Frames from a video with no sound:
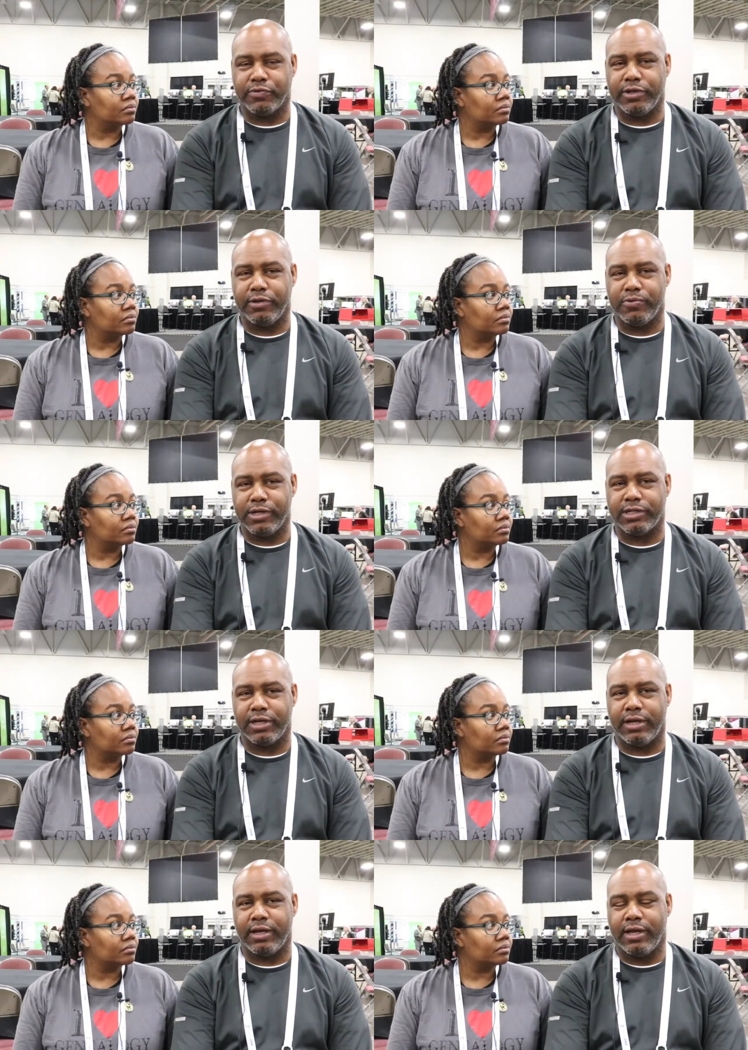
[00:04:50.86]
Speaker 1: really
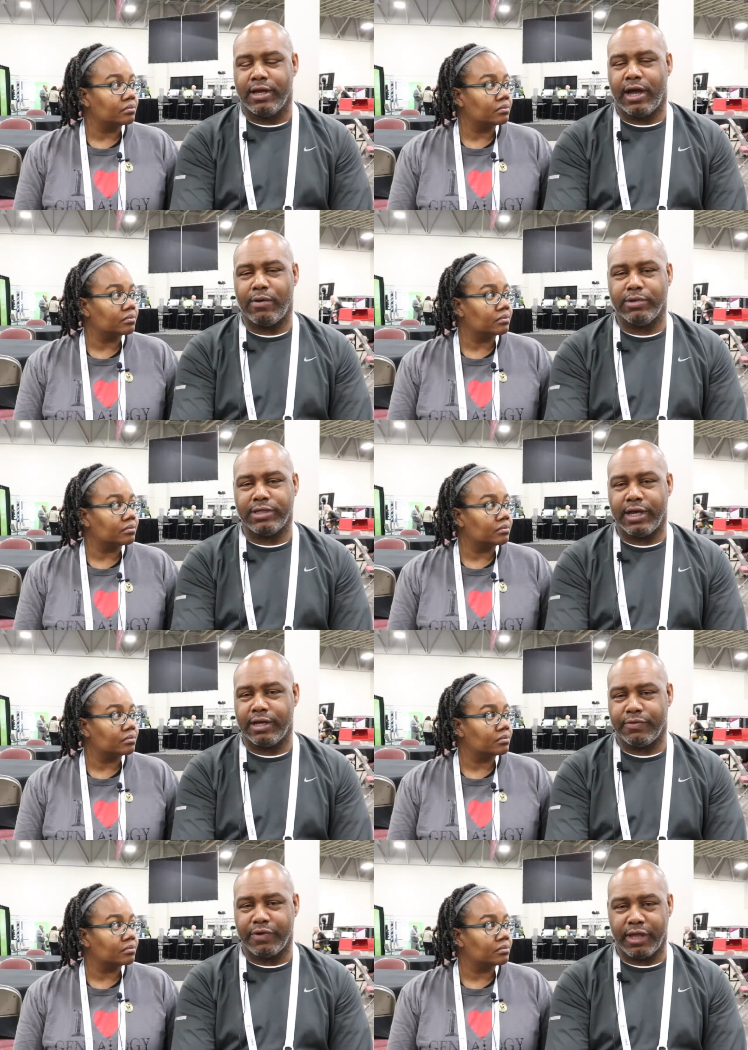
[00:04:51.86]
wishing I was
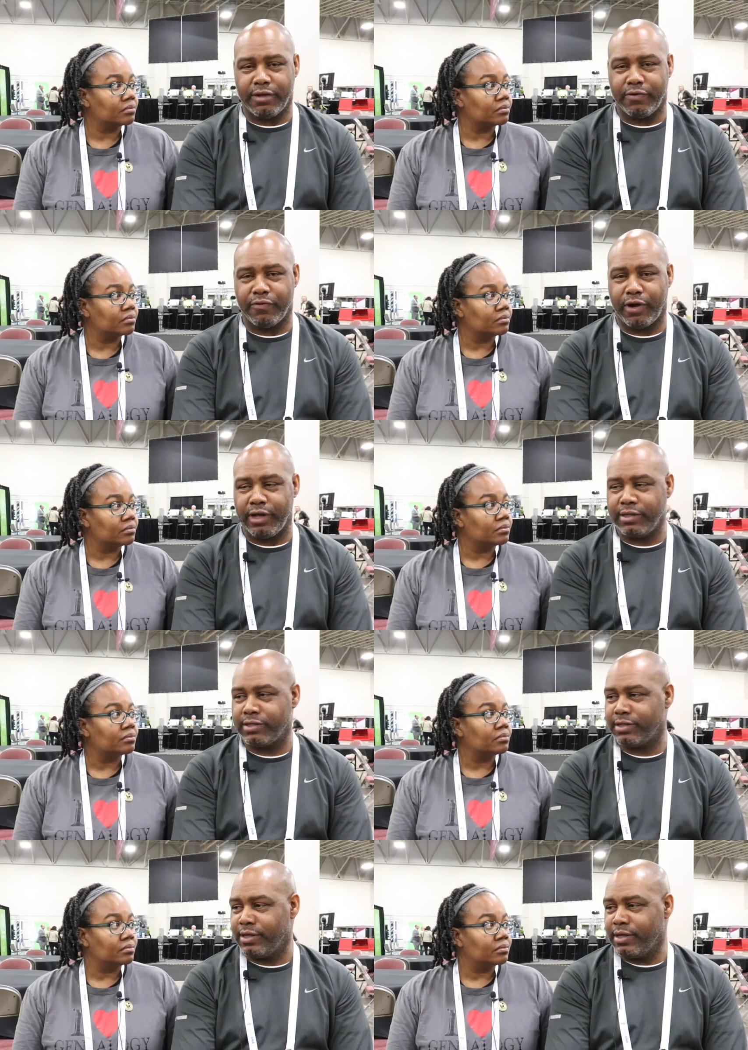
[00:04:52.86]
at relative
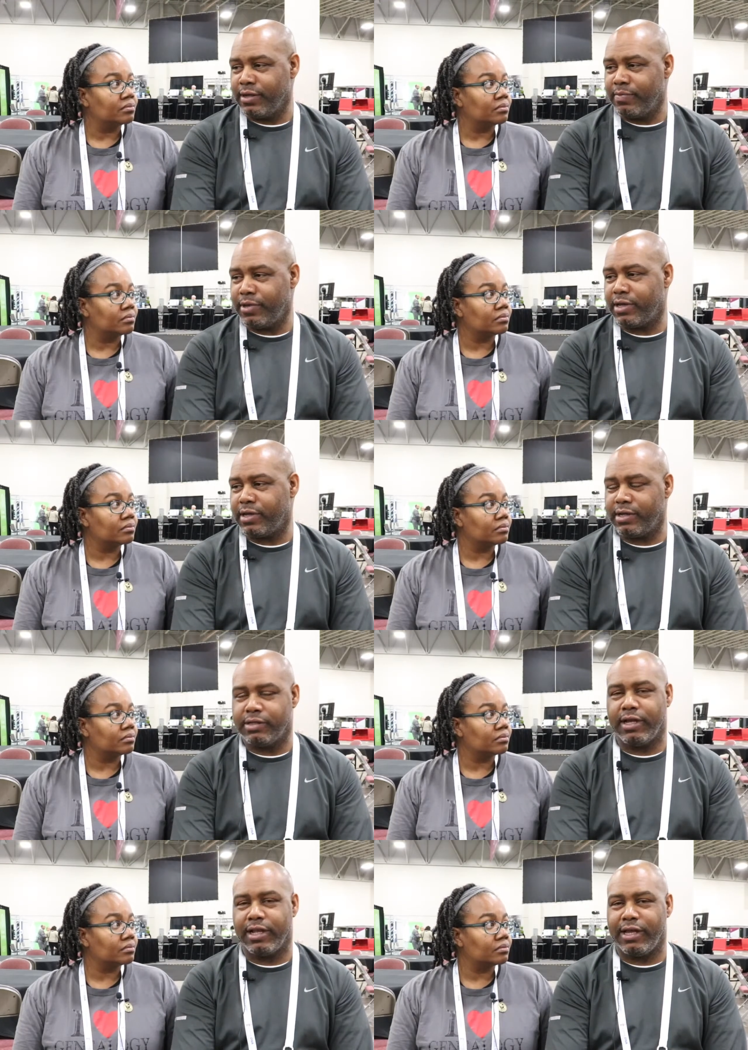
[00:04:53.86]
race because
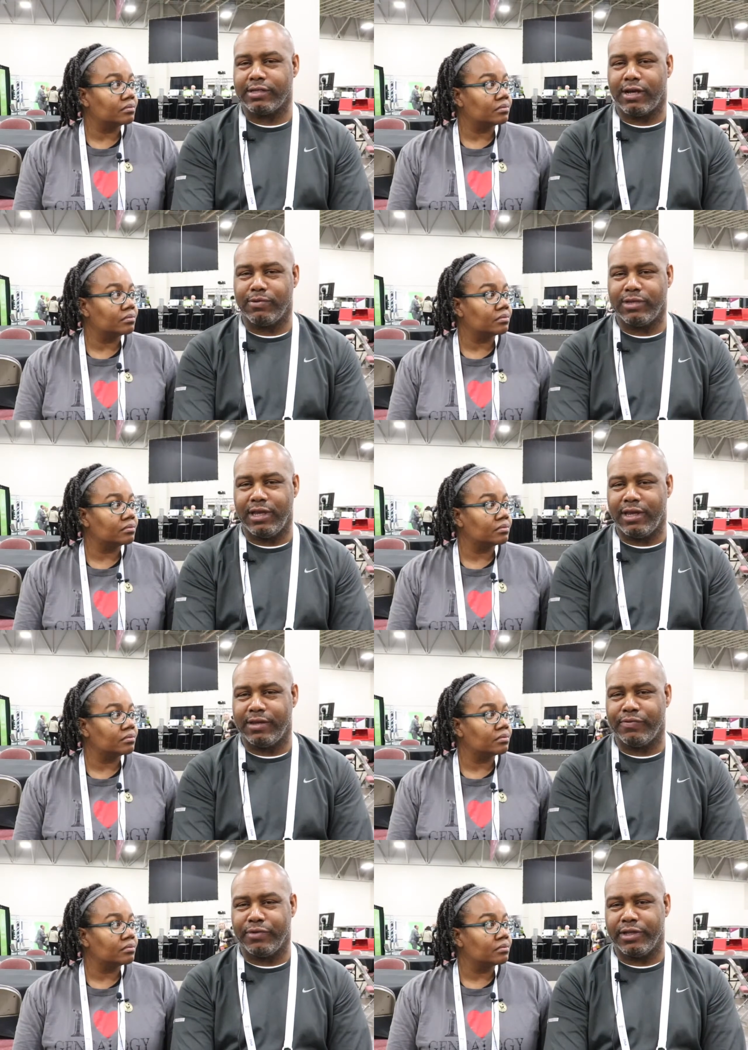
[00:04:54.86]
the class I was
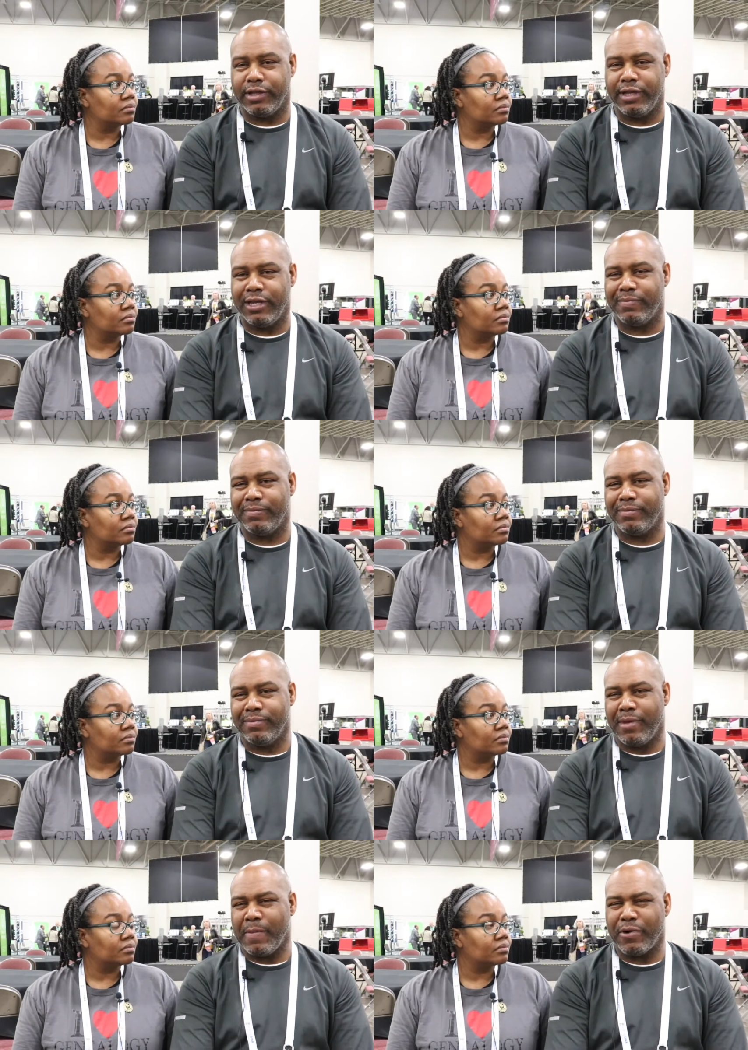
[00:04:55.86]
in really didn't
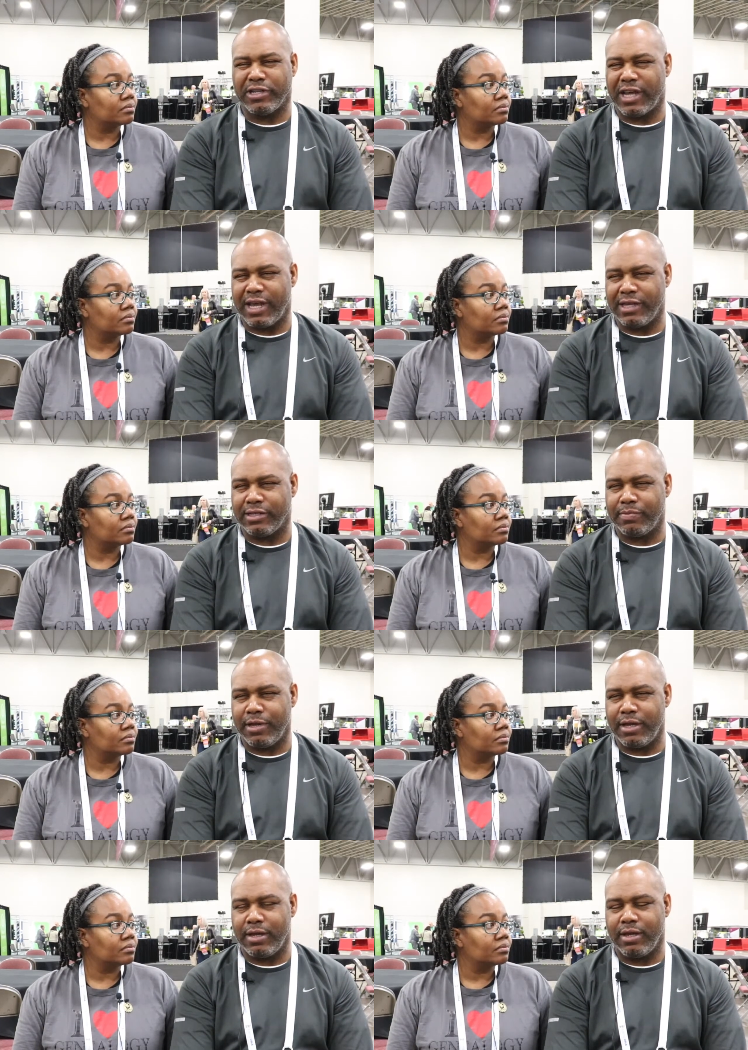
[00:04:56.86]
pertain to
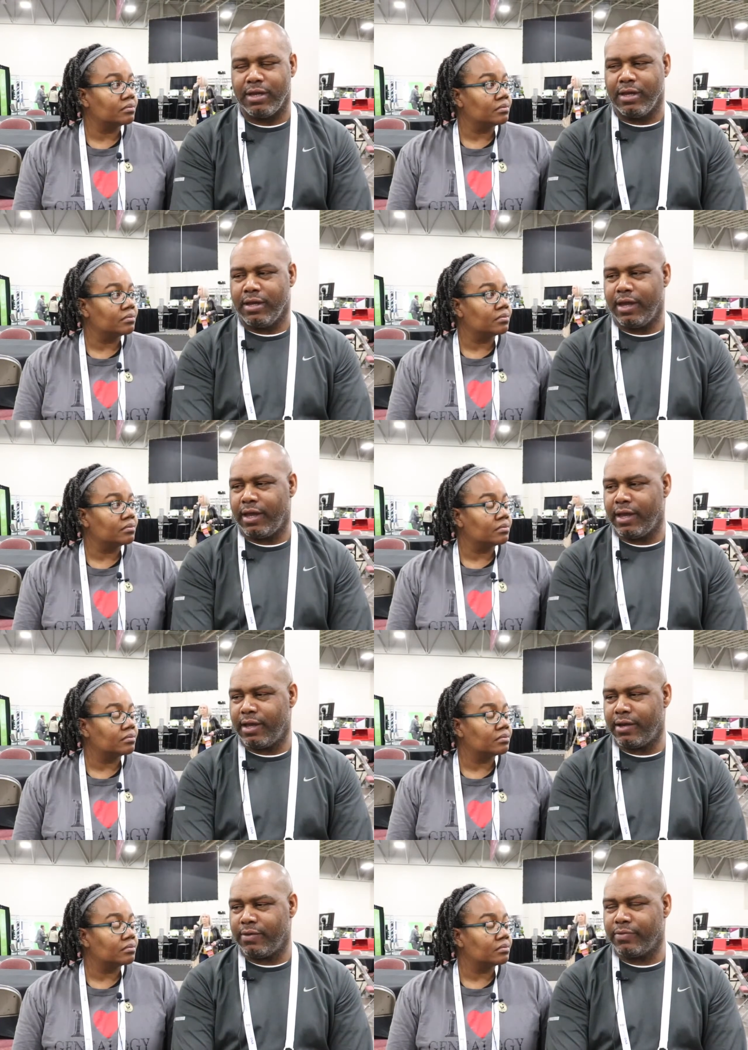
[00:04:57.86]
me
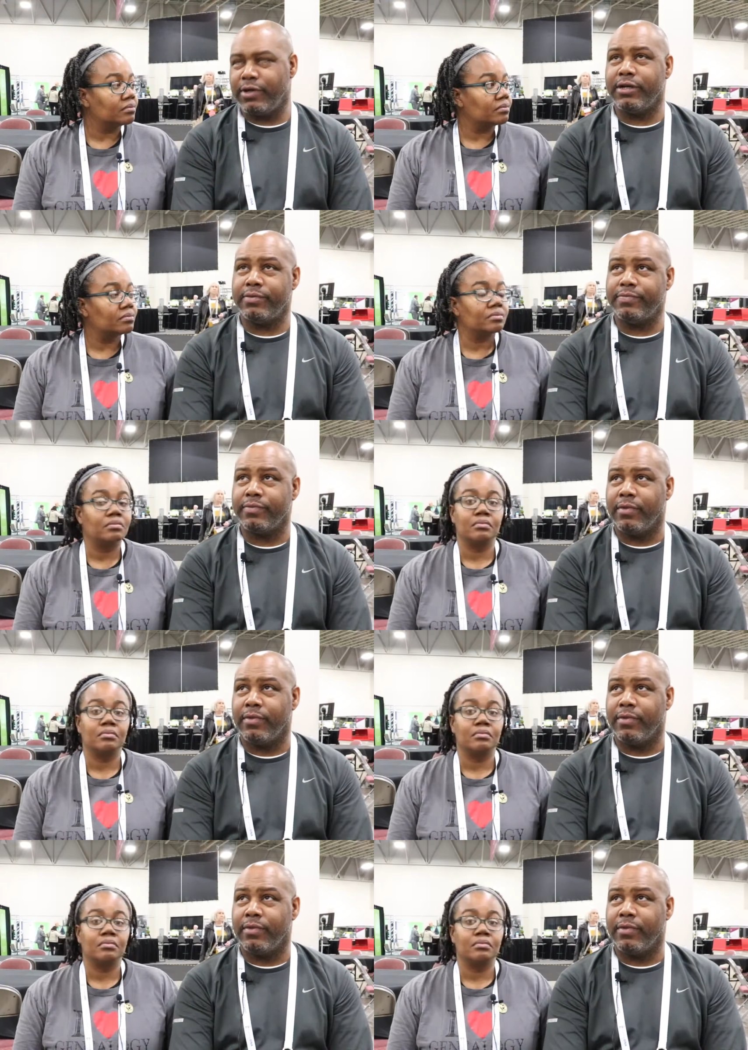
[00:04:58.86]
and well,